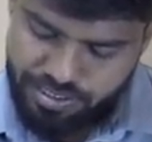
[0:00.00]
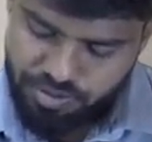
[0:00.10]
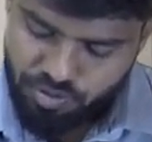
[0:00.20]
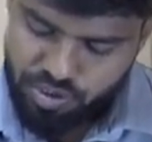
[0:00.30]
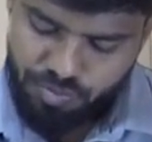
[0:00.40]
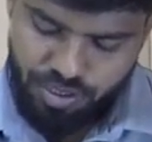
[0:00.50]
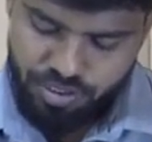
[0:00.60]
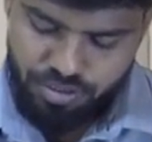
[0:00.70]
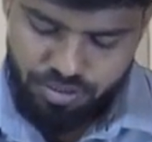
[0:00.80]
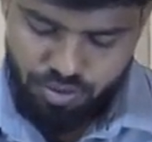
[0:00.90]
Question
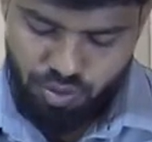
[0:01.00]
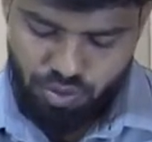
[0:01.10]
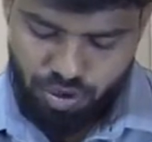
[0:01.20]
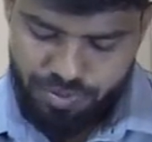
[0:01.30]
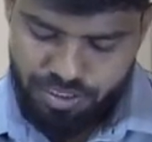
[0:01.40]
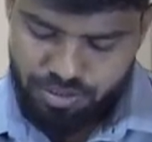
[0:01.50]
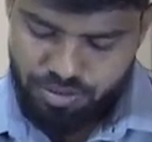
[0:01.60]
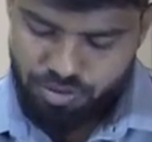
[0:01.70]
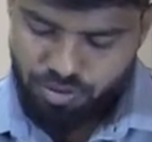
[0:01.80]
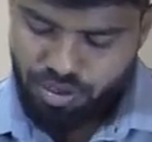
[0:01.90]
mark. Don't copy this.
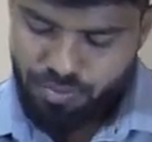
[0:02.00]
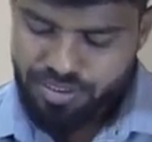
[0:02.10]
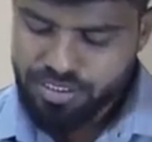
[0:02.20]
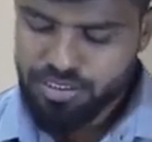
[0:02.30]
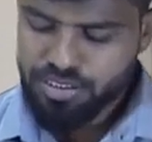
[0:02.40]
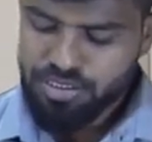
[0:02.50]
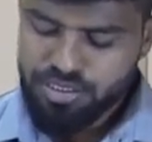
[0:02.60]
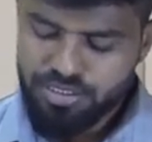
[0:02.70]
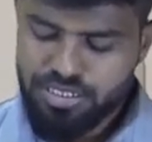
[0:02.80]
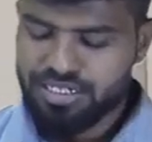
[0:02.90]

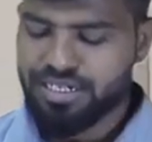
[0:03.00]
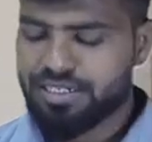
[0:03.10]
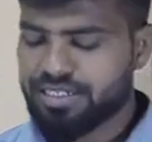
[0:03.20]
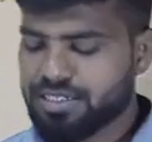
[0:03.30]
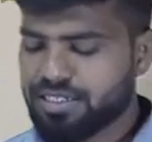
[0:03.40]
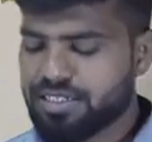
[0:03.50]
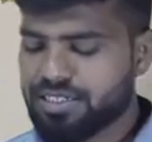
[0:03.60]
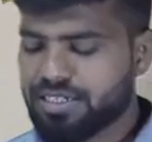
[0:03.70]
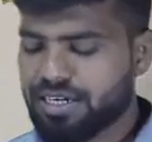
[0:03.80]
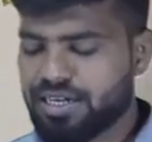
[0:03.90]
Just write this. Is
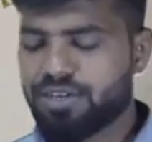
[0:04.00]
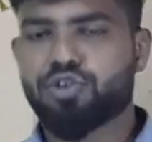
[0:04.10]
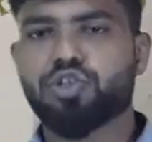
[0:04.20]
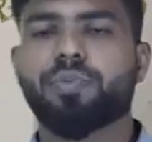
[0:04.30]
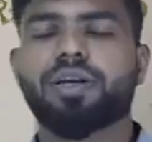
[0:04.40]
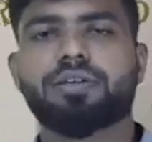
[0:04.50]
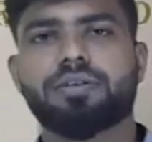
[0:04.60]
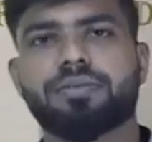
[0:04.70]
it correct? Question mark.